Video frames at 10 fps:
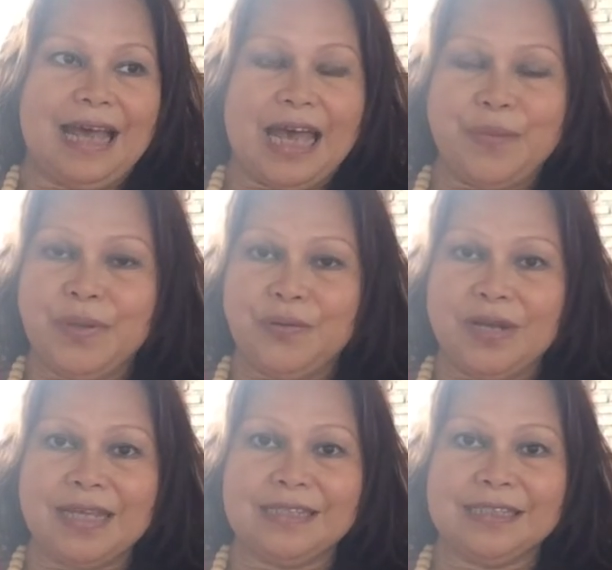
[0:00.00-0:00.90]
I'm
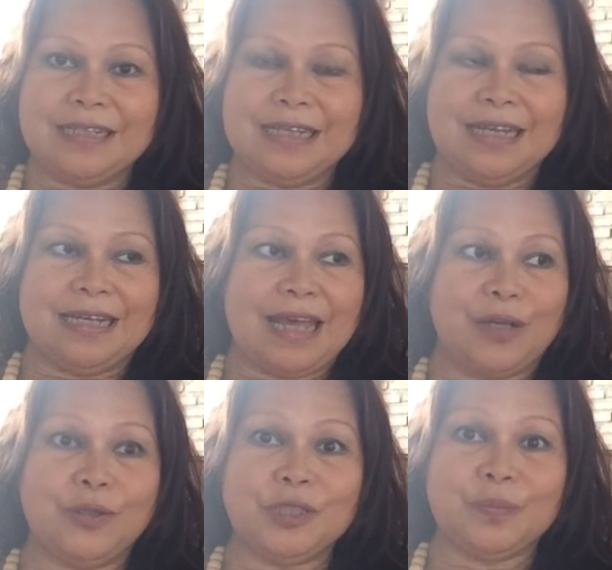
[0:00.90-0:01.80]
Indonesian and I
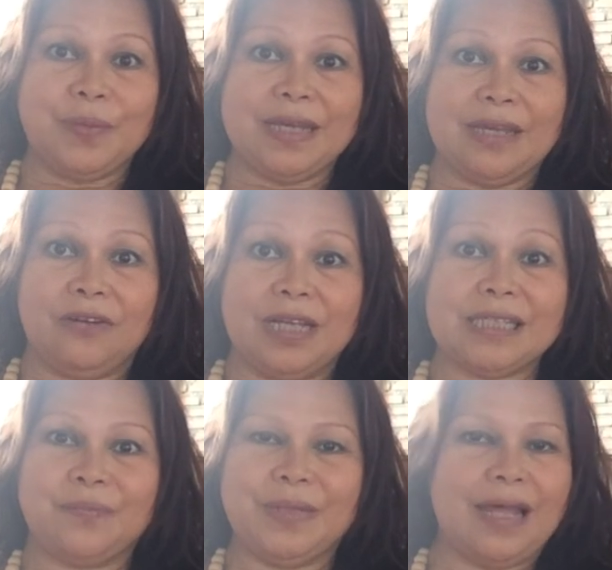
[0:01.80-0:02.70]
don't speak
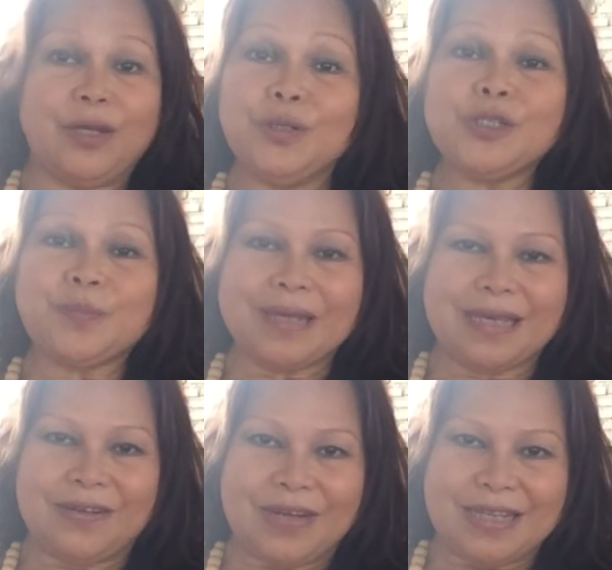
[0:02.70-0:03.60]
Indonesian, but I do speak
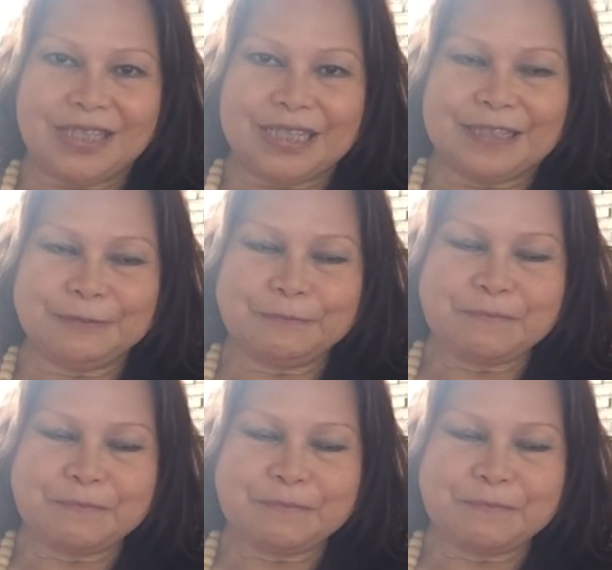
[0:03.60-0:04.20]
Indonesian.